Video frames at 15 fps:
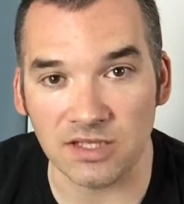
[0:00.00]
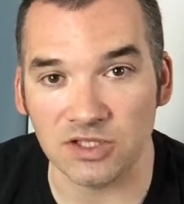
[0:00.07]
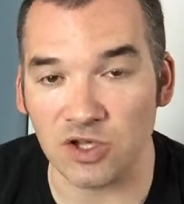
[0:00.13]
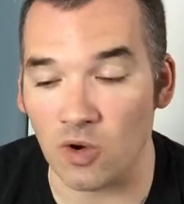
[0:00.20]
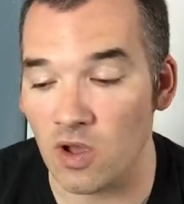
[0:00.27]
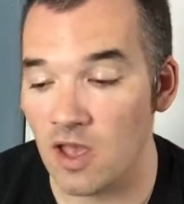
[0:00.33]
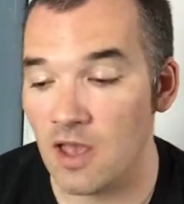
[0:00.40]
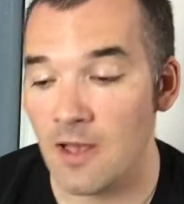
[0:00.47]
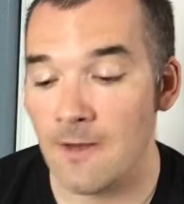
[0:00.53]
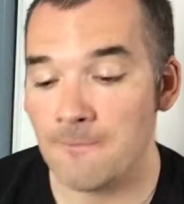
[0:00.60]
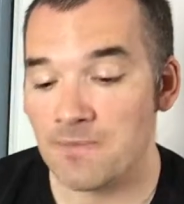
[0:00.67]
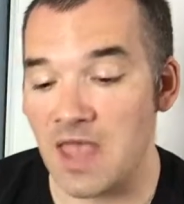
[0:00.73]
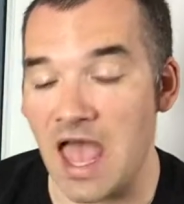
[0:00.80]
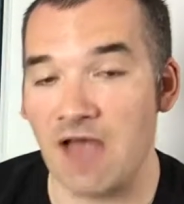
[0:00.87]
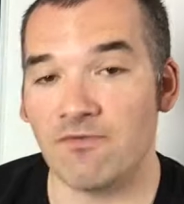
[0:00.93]
And so
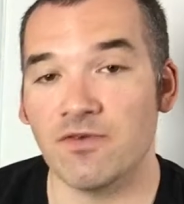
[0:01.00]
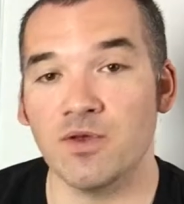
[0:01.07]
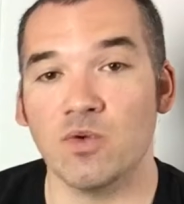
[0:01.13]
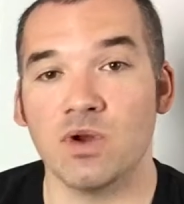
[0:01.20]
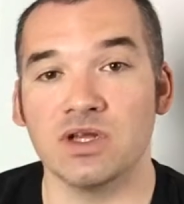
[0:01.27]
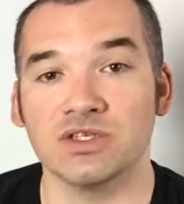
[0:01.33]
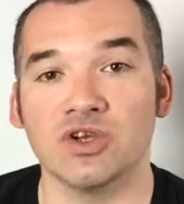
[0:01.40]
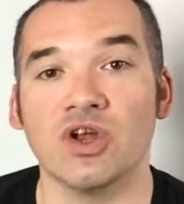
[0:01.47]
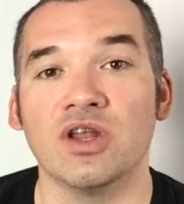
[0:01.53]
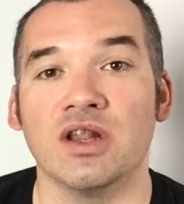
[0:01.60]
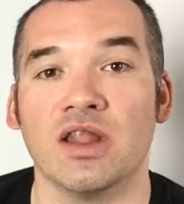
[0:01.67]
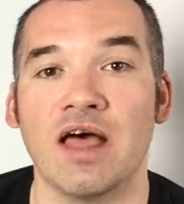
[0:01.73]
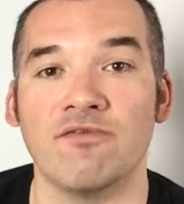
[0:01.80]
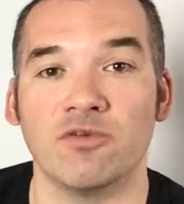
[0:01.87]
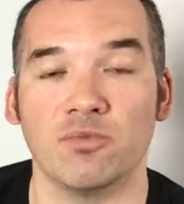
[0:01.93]
everyone is on a
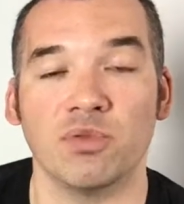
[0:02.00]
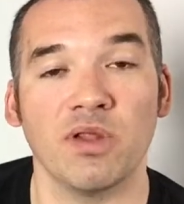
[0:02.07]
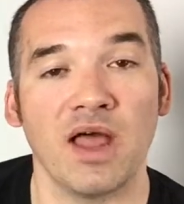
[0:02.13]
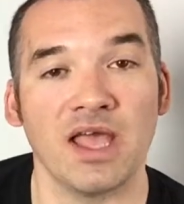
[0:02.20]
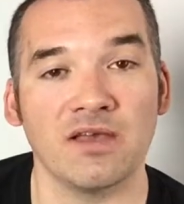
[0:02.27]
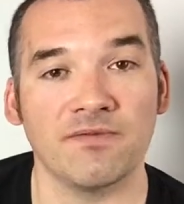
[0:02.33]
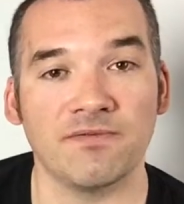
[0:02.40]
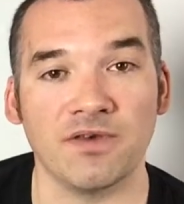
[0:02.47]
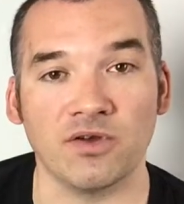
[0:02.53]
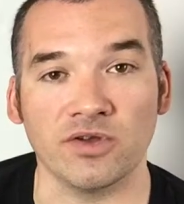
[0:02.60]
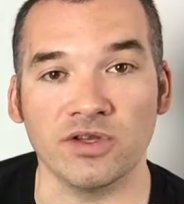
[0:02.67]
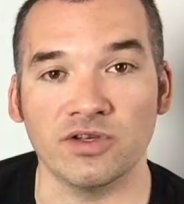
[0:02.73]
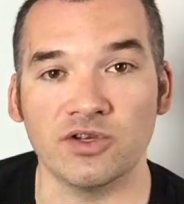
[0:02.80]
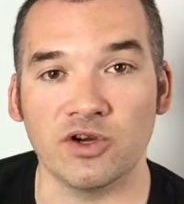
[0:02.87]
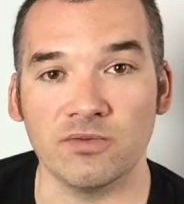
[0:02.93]
level playing
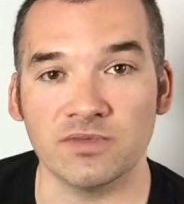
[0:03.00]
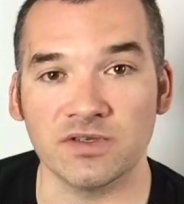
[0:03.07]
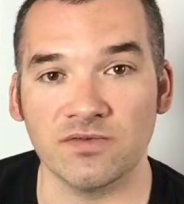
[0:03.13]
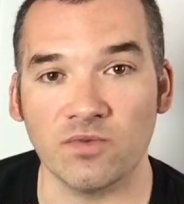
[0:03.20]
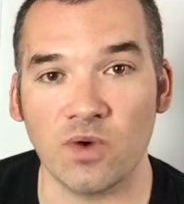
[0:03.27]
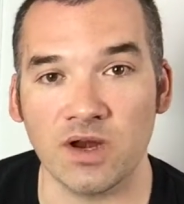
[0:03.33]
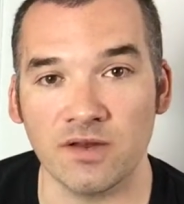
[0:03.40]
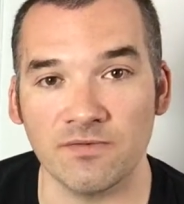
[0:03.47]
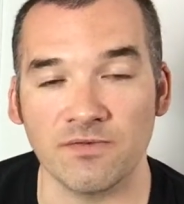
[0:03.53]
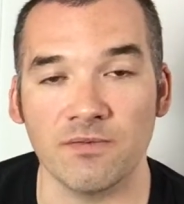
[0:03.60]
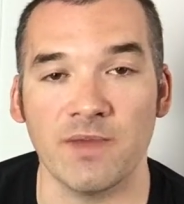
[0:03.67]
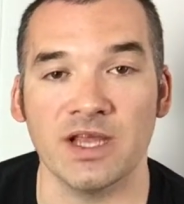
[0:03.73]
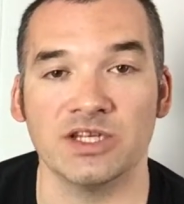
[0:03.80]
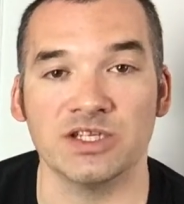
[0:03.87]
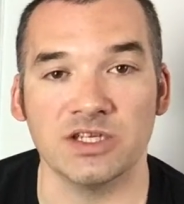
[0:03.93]
field in terms of what
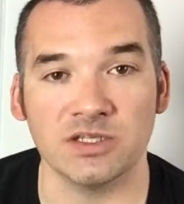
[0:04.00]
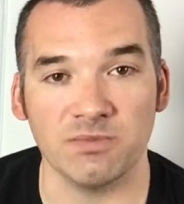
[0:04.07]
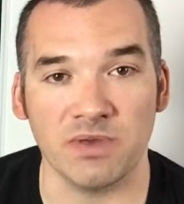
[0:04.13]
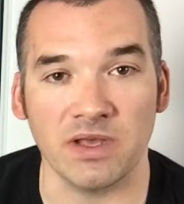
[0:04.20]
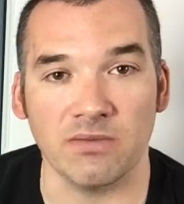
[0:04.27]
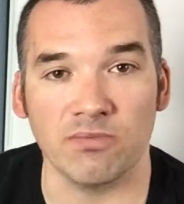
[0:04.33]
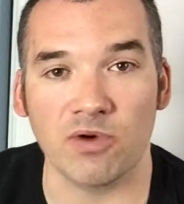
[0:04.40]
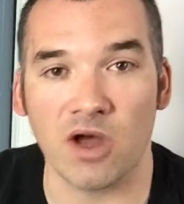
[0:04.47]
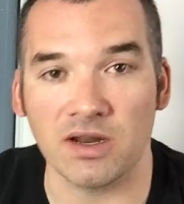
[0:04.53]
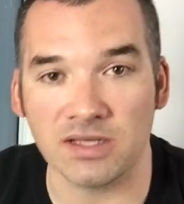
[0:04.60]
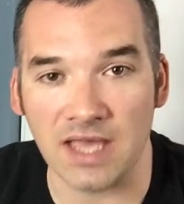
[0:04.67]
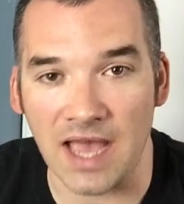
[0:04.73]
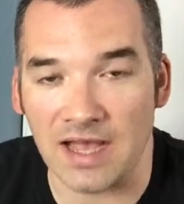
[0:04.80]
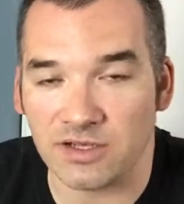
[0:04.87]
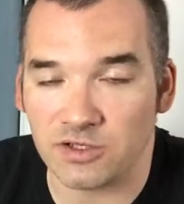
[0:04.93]
information is being
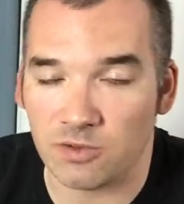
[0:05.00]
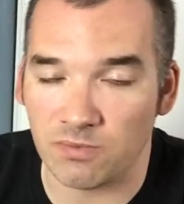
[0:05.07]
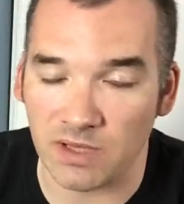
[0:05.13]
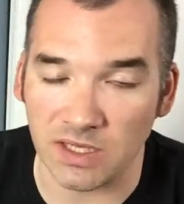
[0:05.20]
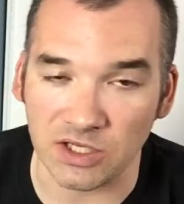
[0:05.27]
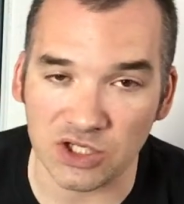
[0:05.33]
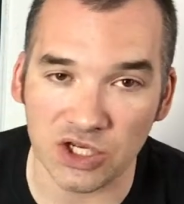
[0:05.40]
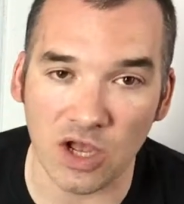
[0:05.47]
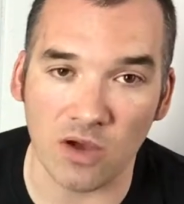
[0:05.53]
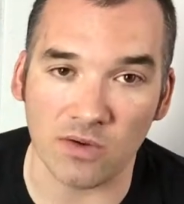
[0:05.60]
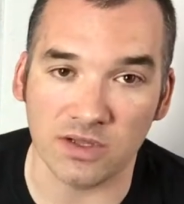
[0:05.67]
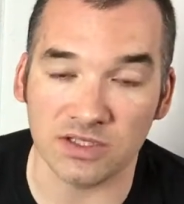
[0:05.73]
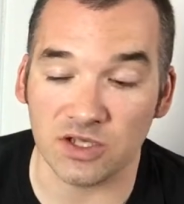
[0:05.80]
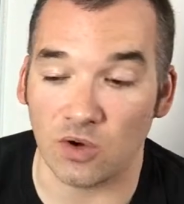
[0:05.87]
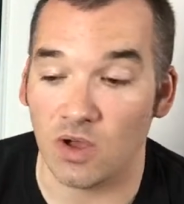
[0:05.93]
broadcast or being
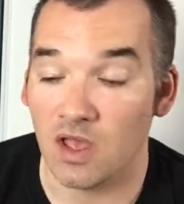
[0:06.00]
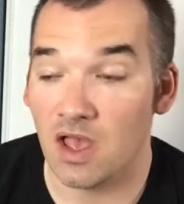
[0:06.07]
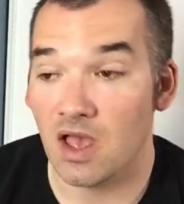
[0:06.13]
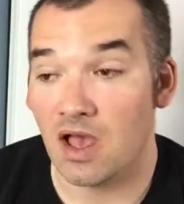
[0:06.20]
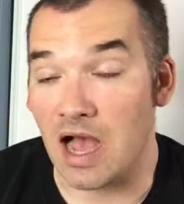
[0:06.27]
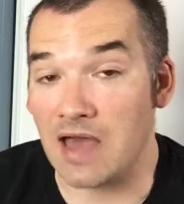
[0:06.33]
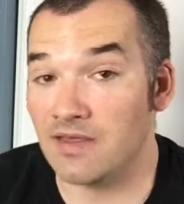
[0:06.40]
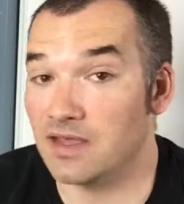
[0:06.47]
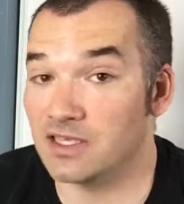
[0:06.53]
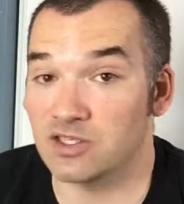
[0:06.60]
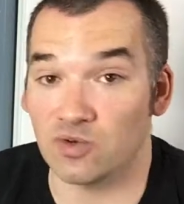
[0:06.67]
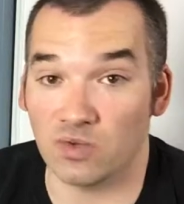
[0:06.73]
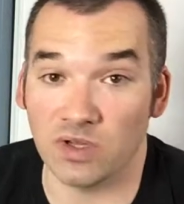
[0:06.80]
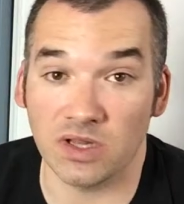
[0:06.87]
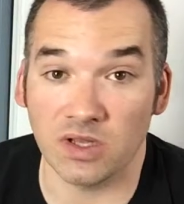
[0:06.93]
shown. And so I think it's
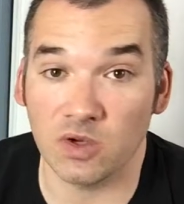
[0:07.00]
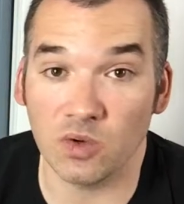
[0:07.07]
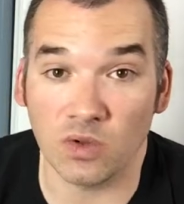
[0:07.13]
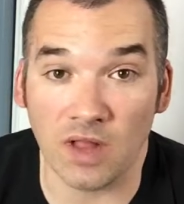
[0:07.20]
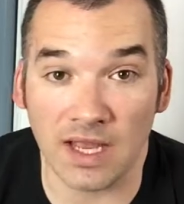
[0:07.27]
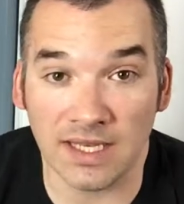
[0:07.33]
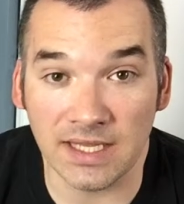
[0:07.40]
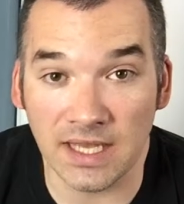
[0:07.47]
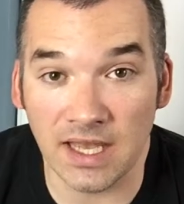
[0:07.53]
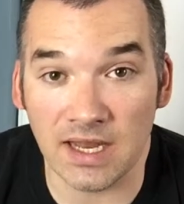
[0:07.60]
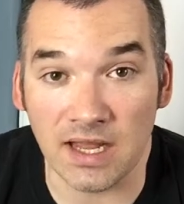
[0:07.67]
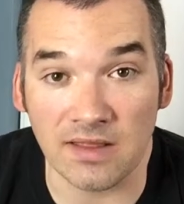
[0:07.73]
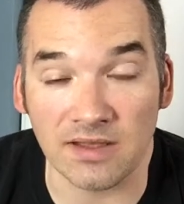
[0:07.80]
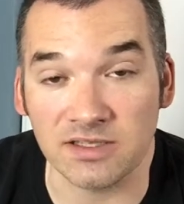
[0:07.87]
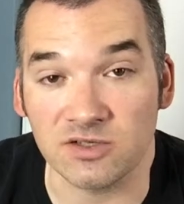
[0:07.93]
a really cool idea,
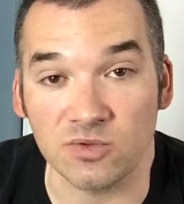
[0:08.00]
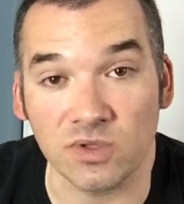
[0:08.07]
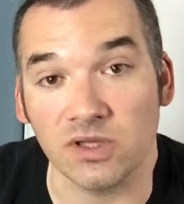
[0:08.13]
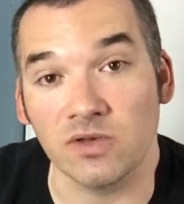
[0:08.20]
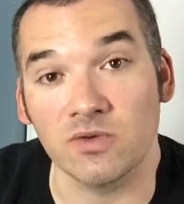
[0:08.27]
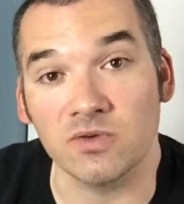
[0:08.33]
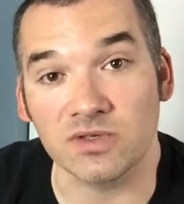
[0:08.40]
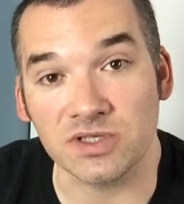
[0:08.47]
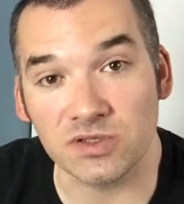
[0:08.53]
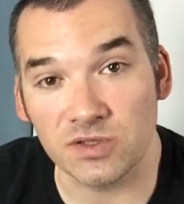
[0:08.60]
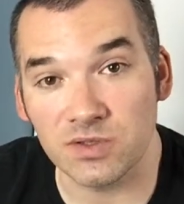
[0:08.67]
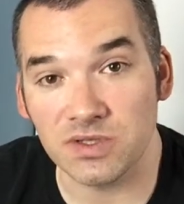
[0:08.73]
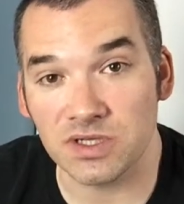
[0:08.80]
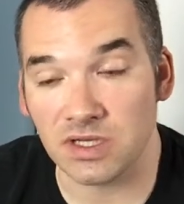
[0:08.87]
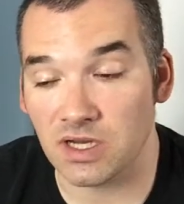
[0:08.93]
and I think it's a really cool
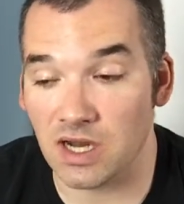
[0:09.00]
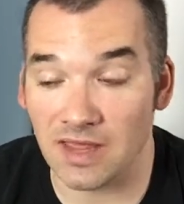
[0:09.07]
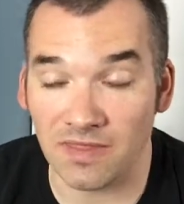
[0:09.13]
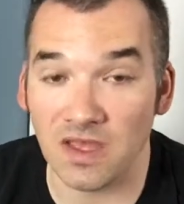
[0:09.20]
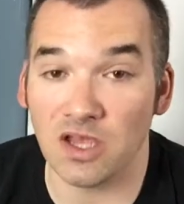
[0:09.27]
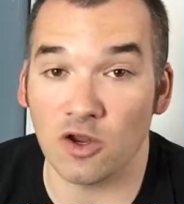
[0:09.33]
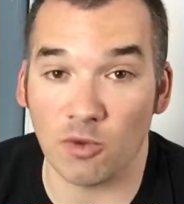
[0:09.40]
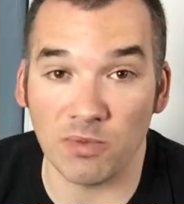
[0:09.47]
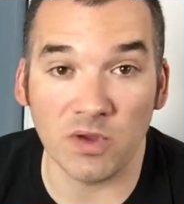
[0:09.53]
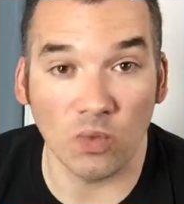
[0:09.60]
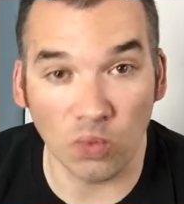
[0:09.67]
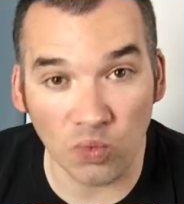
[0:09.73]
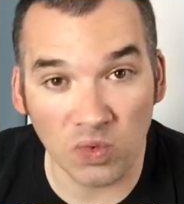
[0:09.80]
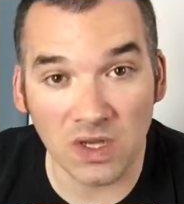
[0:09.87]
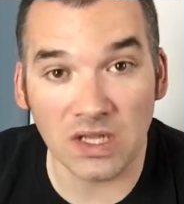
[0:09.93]
solution, and I think it'll be
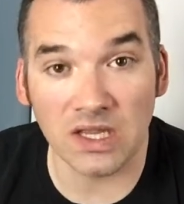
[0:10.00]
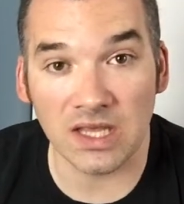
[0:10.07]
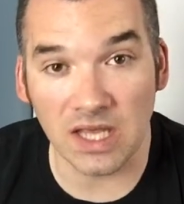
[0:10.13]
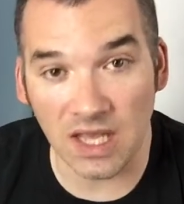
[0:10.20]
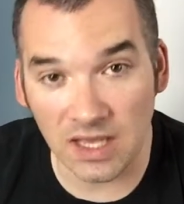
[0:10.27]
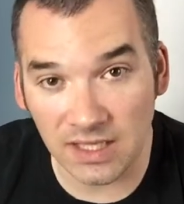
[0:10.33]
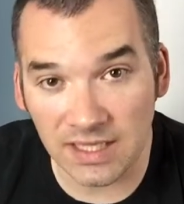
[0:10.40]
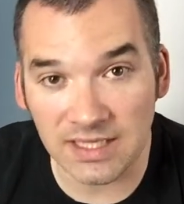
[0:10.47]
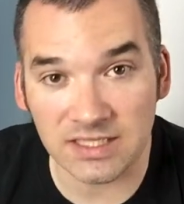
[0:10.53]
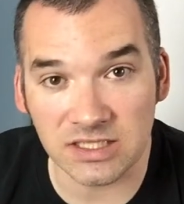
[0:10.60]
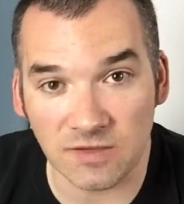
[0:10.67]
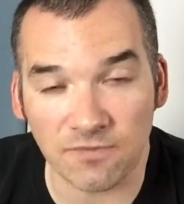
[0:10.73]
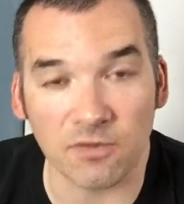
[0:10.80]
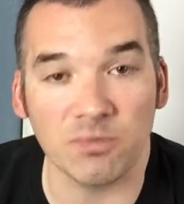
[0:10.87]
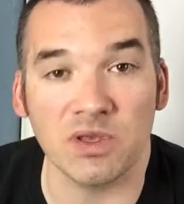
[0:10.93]
really
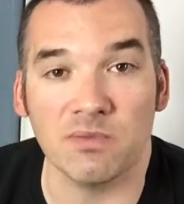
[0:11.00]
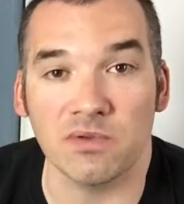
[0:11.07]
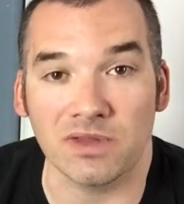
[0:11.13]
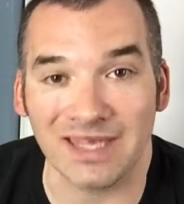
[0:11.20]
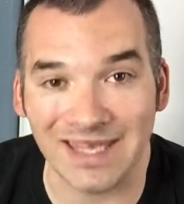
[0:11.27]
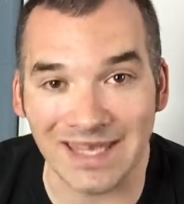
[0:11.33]
easy for people to